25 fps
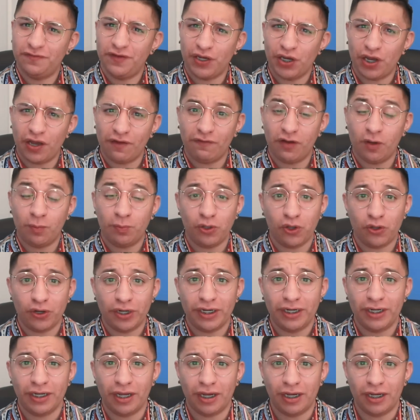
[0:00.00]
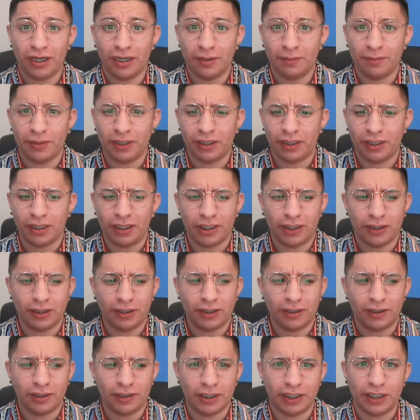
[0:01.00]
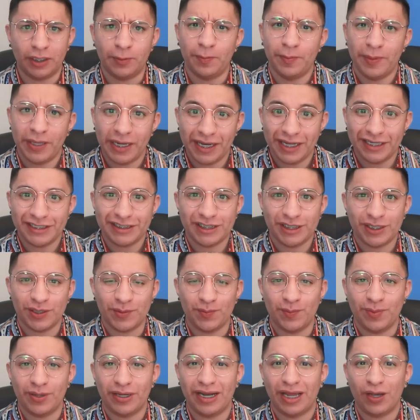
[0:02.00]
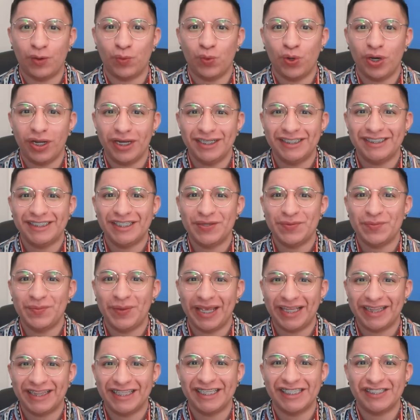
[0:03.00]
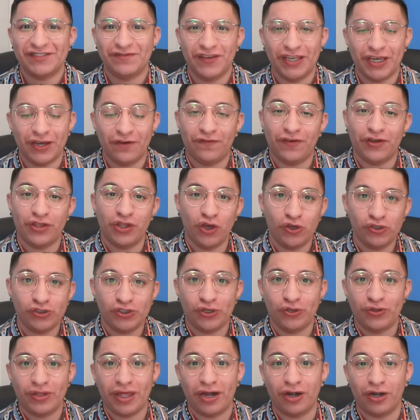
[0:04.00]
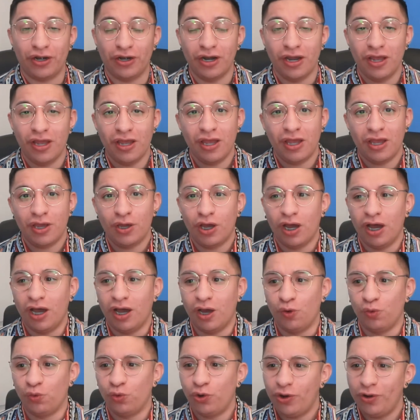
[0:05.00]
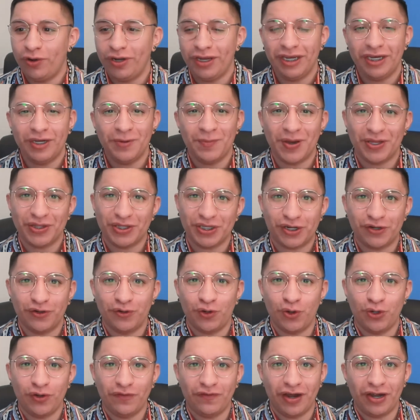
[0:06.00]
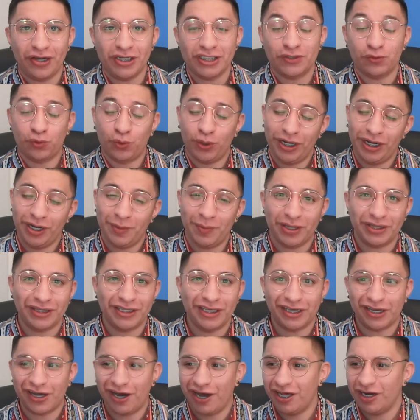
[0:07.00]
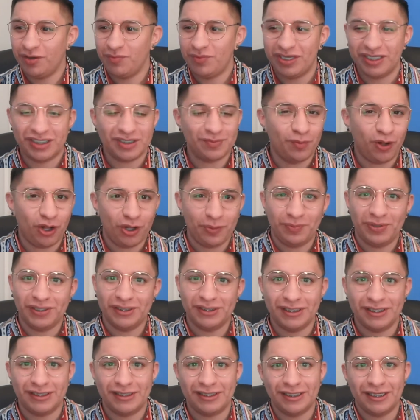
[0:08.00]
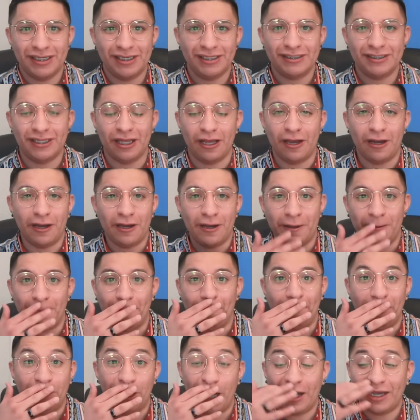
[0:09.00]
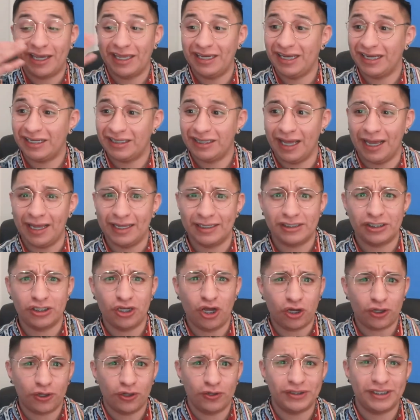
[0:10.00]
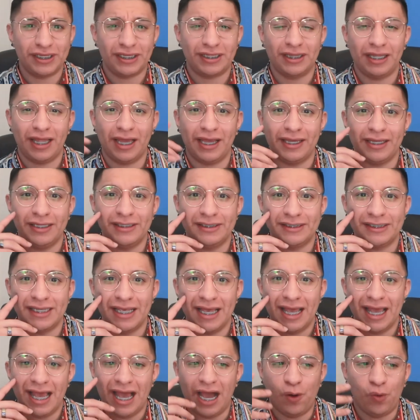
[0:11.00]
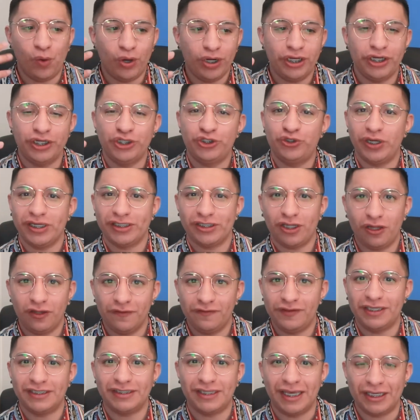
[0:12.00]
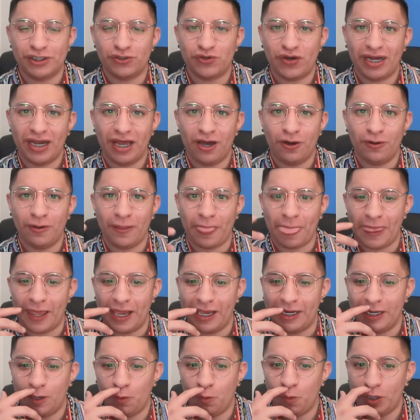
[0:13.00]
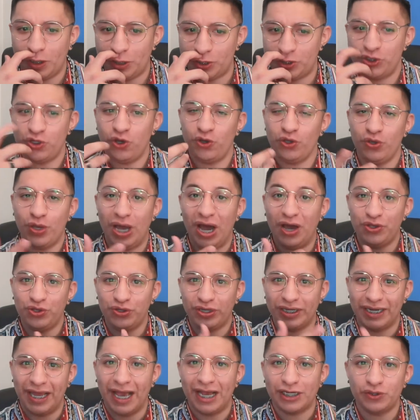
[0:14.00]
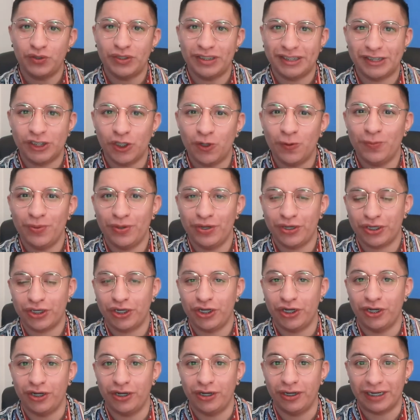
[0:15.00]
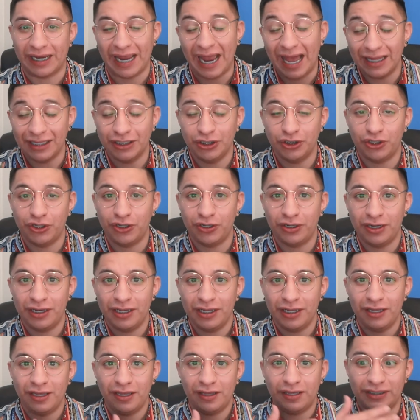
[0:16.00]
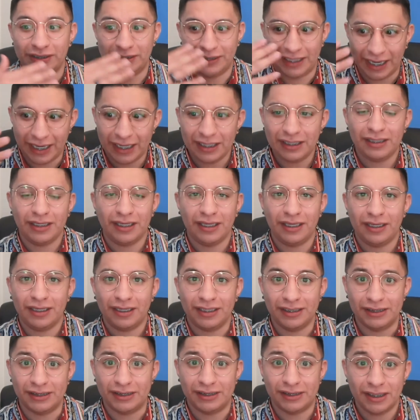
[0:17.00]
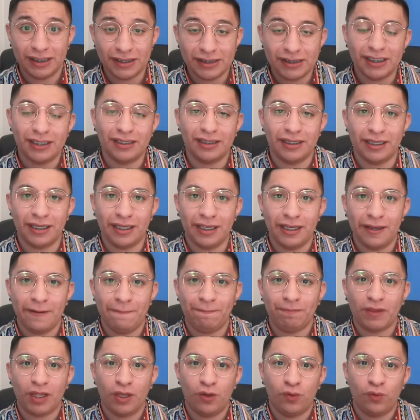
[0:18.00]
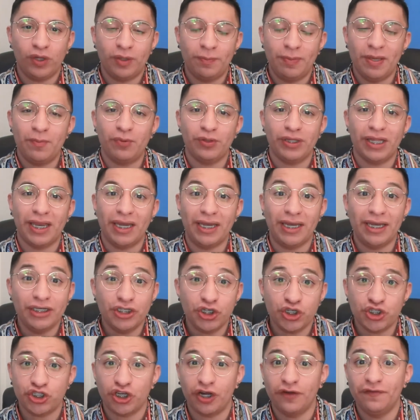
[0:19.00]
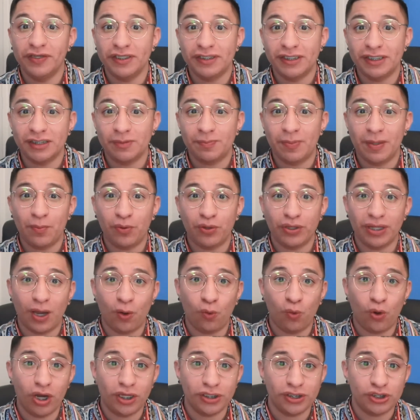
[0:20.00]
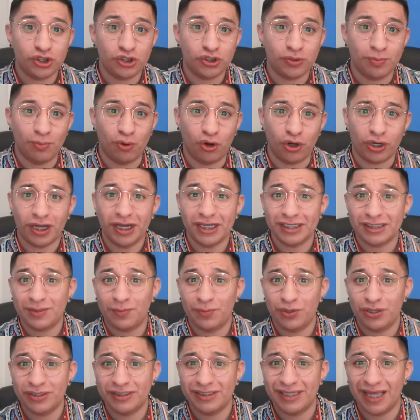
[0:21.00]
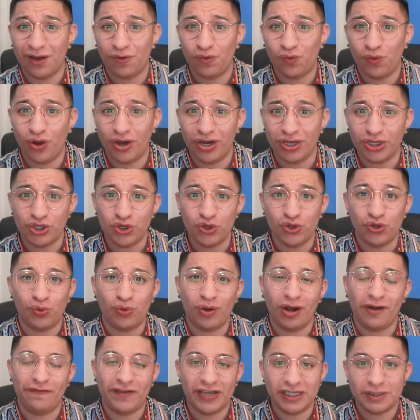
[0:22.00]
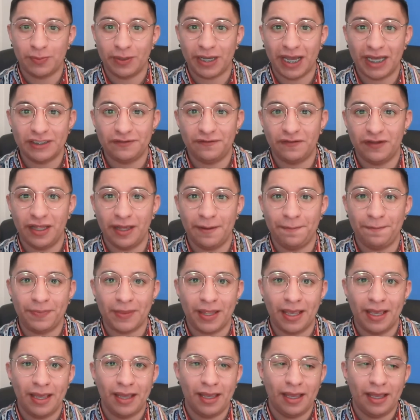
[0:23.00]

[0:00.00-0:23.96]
video I've uploaded in a minute, but I wanted to make this video for those of you that are worrying about the coronavirus, worrying about the economy, small businesses, not getting clients, not closing clients. I want to address all of these things right now, and I want to show you how you can actually still book your calendar daily, consistently, with people that need your services, people that want more customers, that want you to run Facebook ads for them.